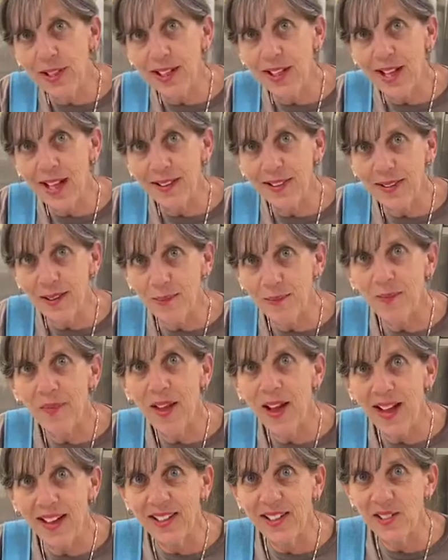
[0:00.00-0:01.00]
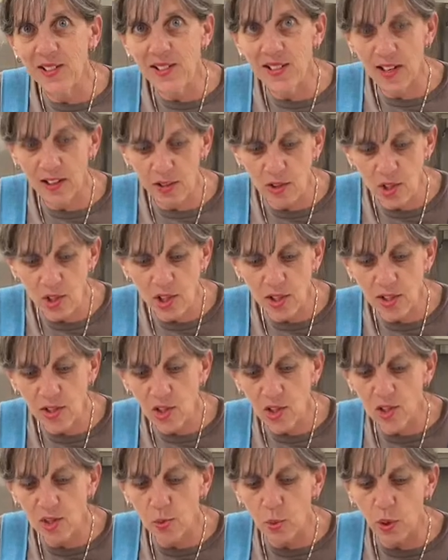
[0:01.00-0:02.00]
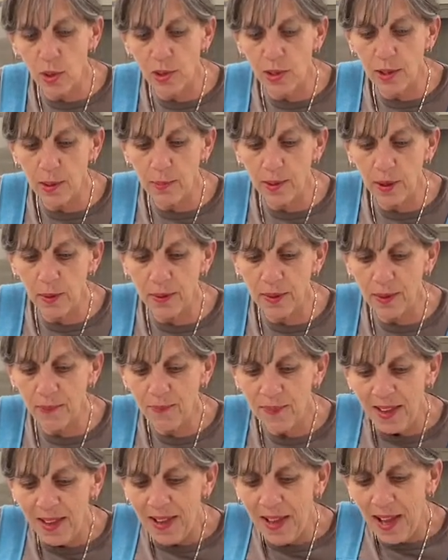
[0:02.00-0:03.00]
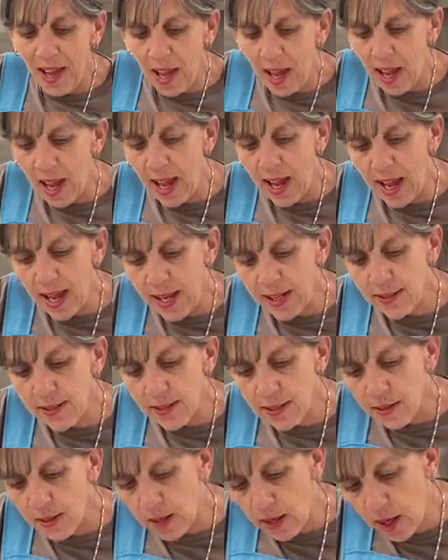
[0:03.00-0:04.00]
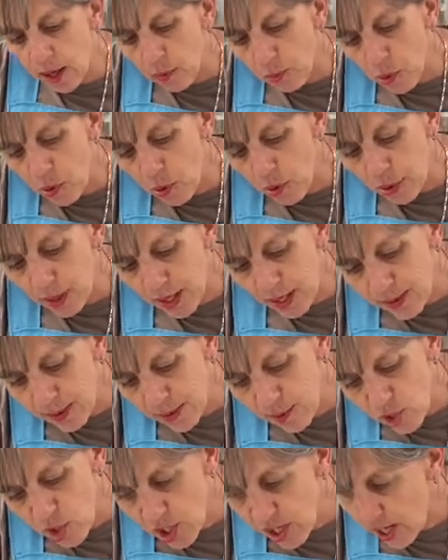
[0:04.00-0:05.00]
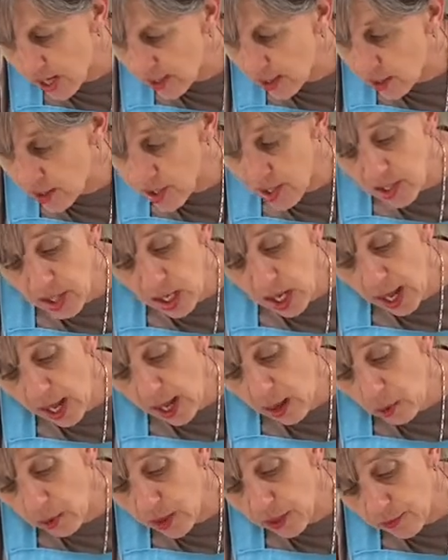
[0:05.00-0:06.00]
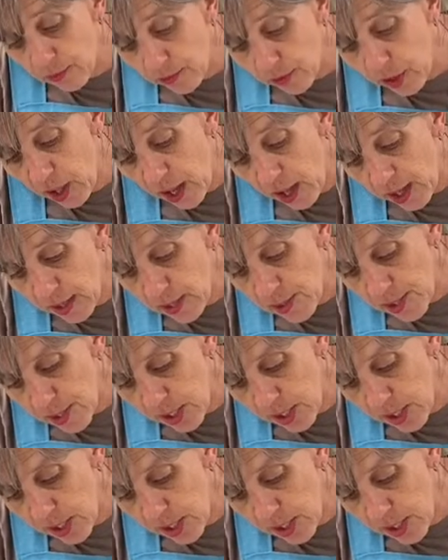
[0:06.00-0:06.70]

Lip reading: get them. I can tell she is, she's worried about them. And I won't get them, Shannon. See how it flies